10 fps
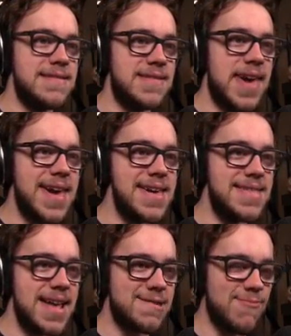yeah,
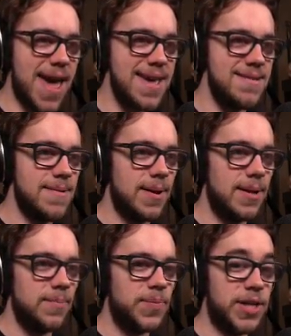that's right.
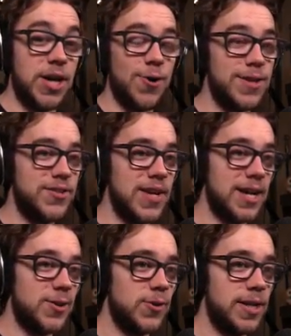Yo, this is
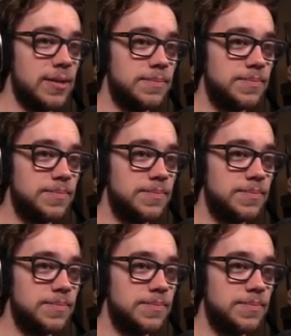actually,